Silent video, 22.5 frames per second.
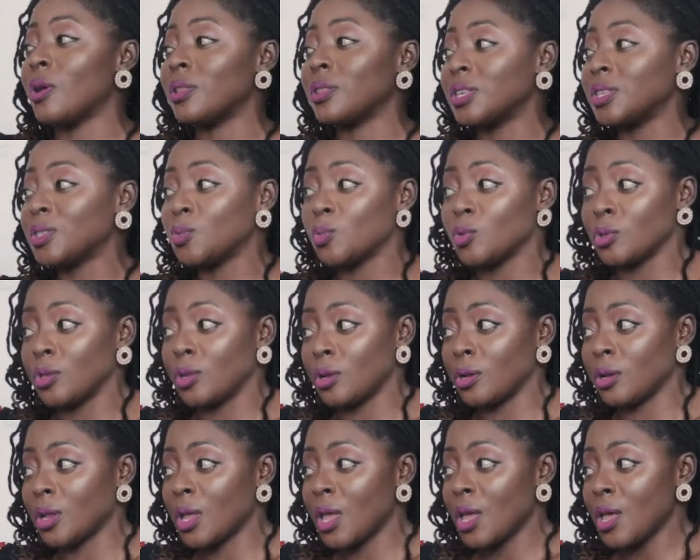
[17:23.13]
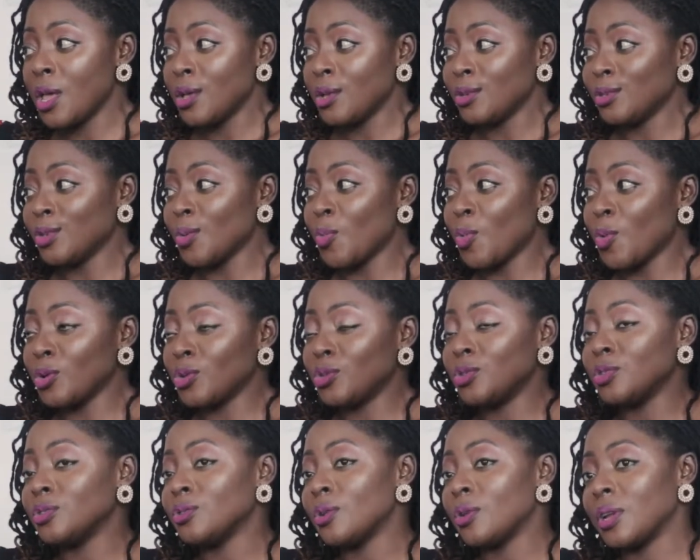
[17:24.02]
others will not support
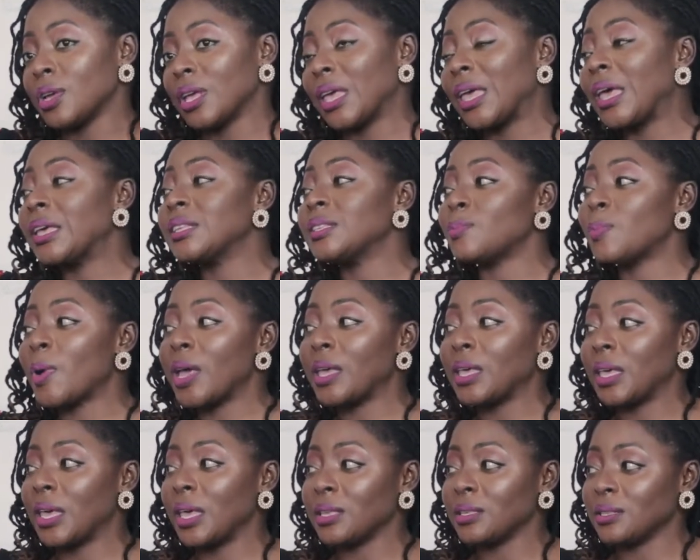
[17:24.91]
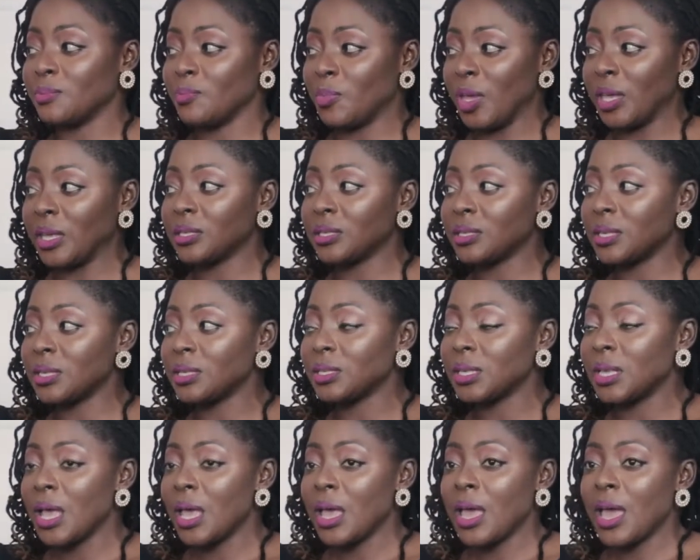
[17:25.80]
you. It's on a case-by-case basis.
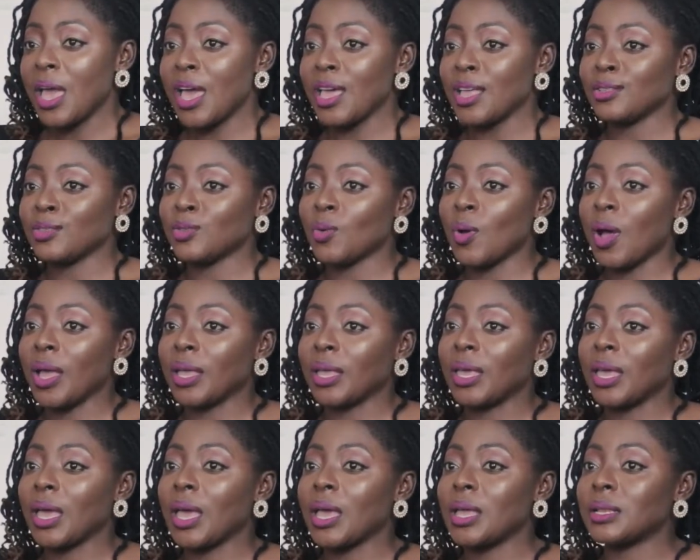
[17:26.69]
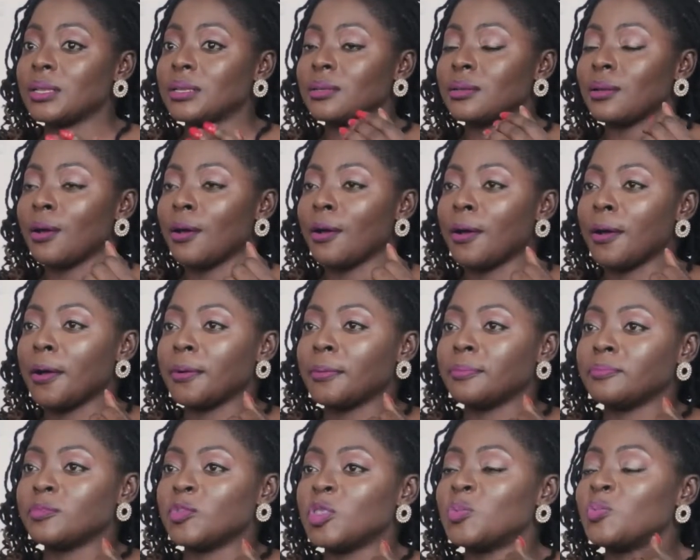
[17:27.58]
And so I can't
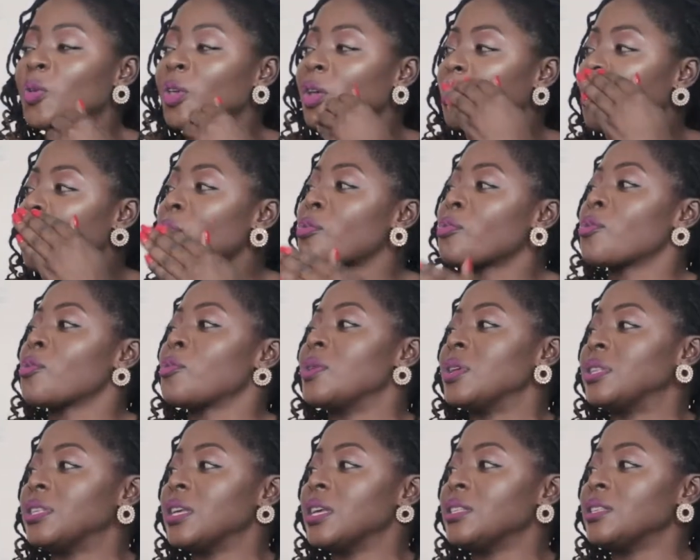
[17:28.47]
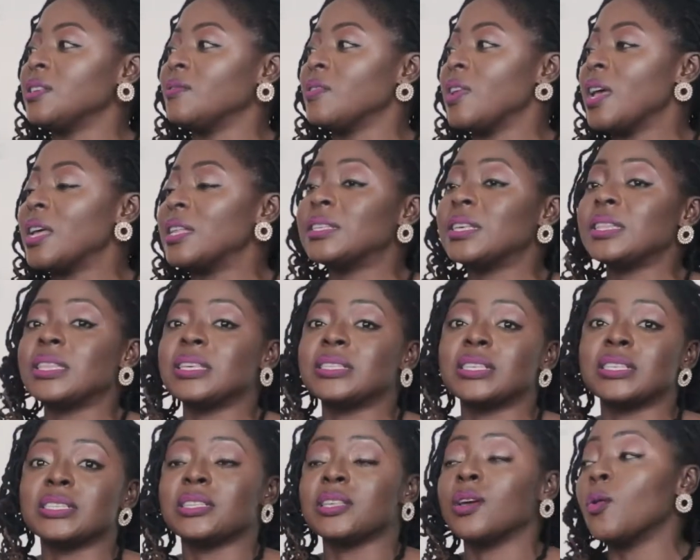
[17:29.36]
speak authoritatively and say
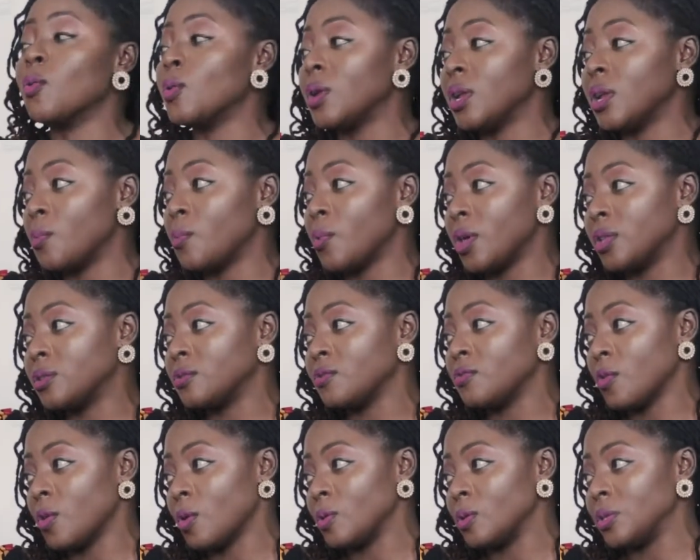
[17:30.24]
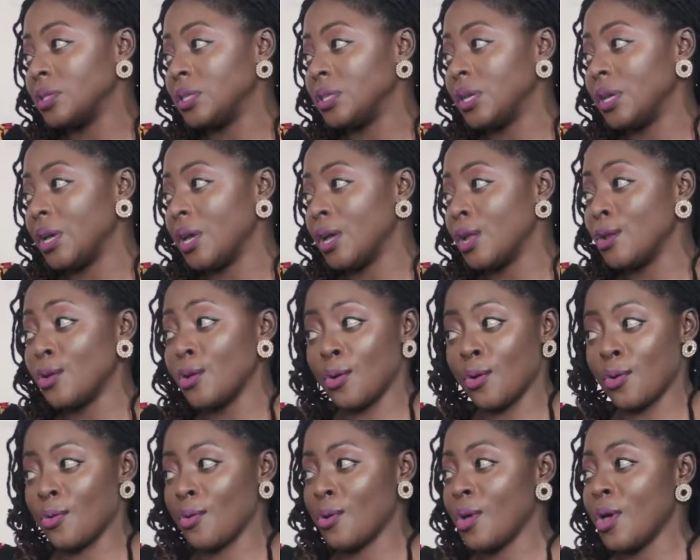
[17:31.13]
this is the only way to volunteer.
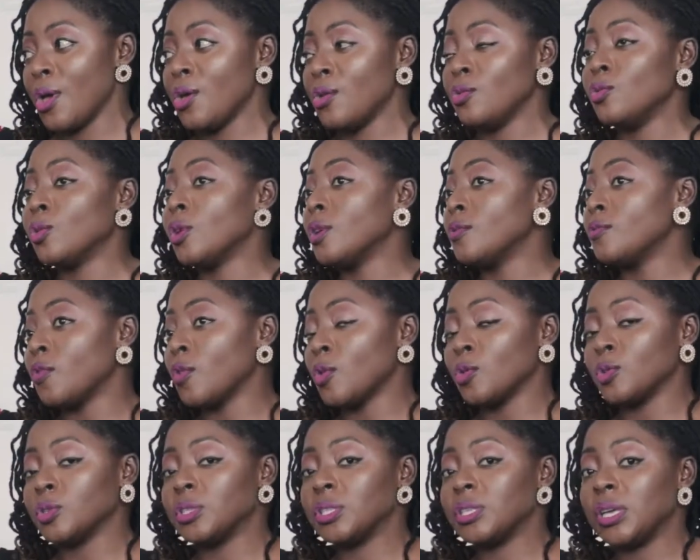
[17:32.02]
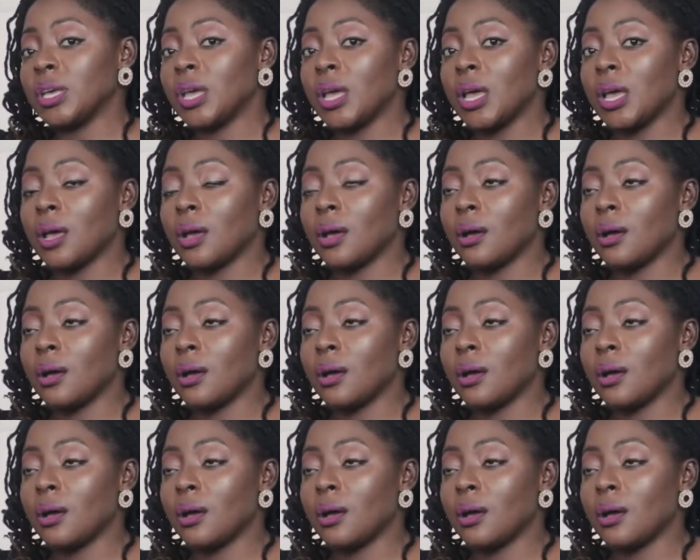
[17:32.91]
No, you can volunteer